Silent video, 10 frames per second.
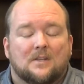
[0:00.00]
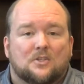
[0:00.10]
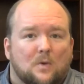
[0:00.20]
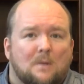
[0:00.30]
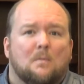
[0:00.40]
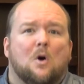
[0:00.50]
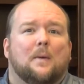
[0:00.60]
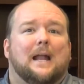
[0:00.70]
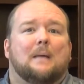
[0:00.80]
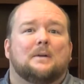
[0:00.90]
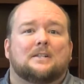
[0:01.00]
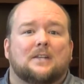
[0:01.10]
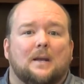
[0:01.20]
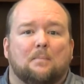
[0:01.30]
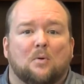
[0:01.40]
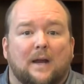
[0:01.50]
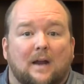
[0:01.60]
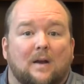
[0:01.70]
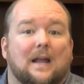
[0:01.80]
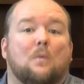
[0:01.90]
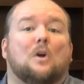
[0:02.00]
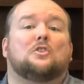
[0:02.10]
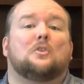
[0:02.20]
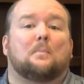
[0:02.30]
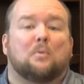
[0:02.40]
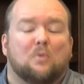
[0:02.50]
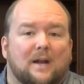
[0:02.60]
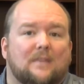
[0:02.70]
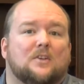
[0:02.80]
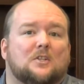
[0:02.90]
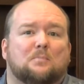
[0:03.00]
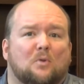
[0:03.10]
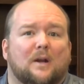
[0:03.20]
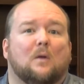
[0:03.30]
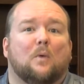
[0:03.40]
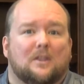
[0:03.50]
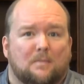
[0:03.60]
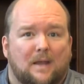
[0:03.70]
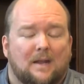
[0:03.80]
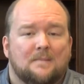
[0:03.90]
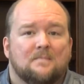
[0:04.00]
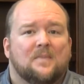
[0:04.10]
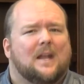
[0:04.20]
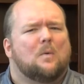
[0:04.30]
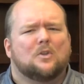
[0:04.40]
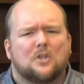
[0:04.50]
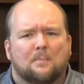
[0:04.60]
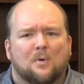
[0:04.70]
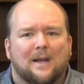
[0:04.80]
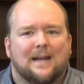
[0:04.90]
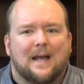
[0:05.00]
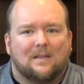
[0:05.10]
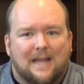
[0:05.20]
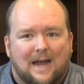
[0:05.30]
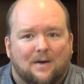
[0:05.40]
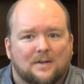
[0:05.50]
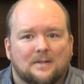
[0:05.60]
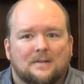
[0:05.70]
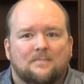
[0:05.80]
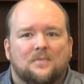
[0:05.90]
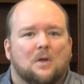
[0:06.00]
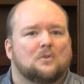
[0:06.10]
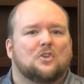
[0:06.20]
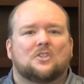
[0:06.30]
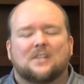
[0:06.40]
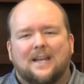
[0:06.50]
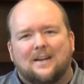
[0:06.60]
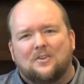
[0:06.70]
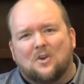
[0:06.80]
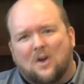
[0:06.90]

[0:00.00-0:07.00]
So, in a moment, I'm going to say a prayer, and I want you to pray this prayer with me, and I want you to pray it out loud. Don't just say it in your